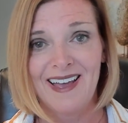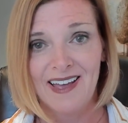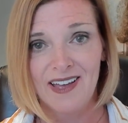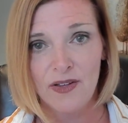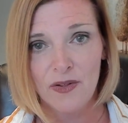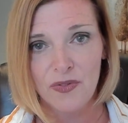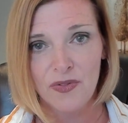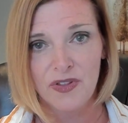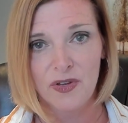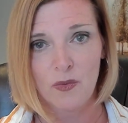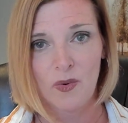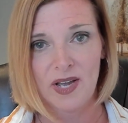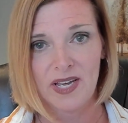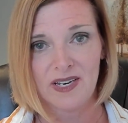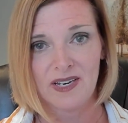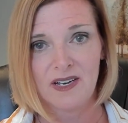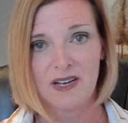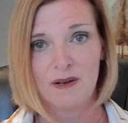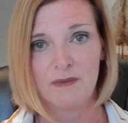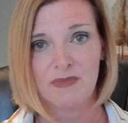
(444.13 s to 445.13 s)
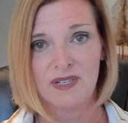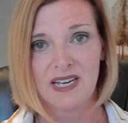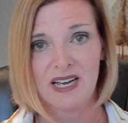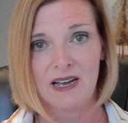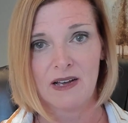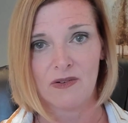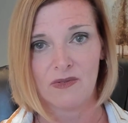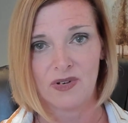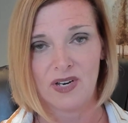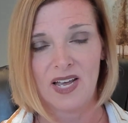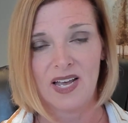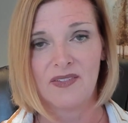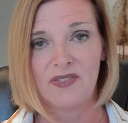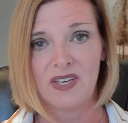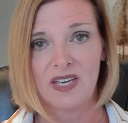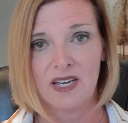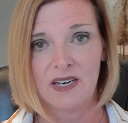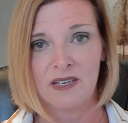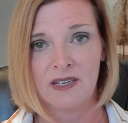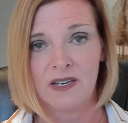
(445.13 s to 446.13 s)
healthy way to come down at
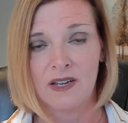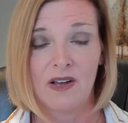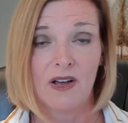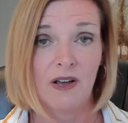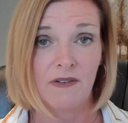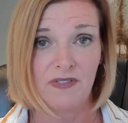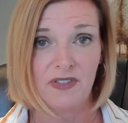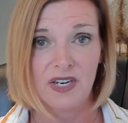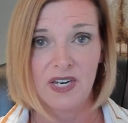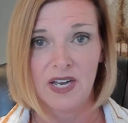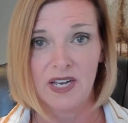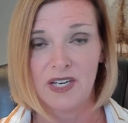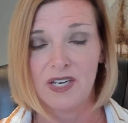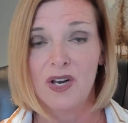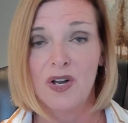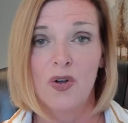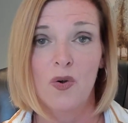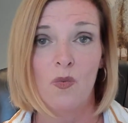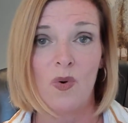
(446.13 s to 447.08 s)
the end of the night.